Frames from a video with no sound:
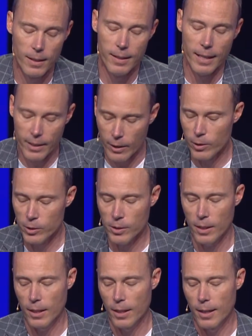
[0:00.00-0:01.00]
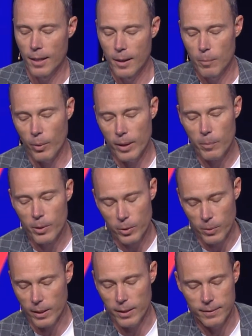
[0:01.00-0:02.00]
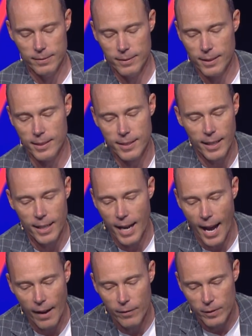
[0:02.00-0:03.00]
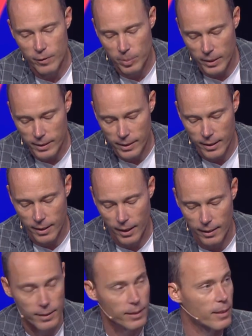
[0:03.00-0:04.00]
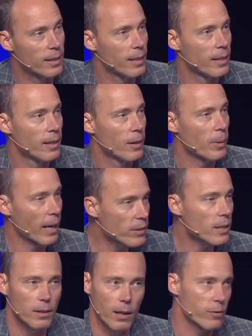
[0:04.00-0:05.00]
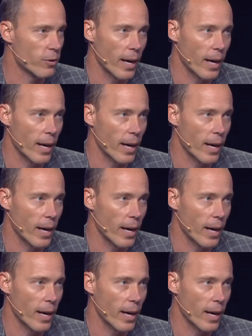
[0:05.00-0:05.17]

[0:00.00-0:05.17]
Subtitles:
Then here's point number 3, the second half of pleasing God. We have to love